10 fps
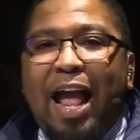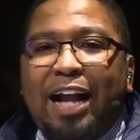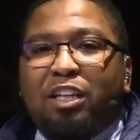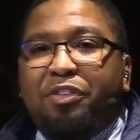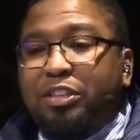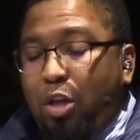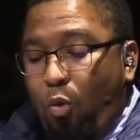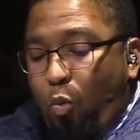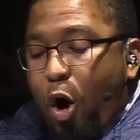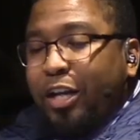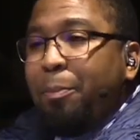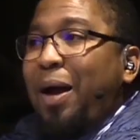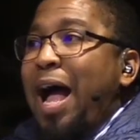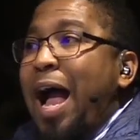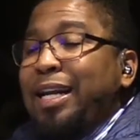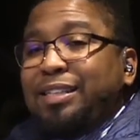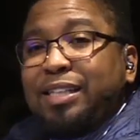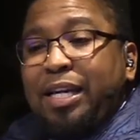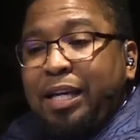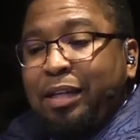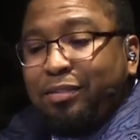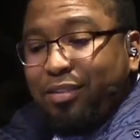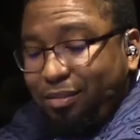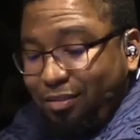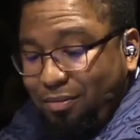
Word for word: activists working behind the scenes,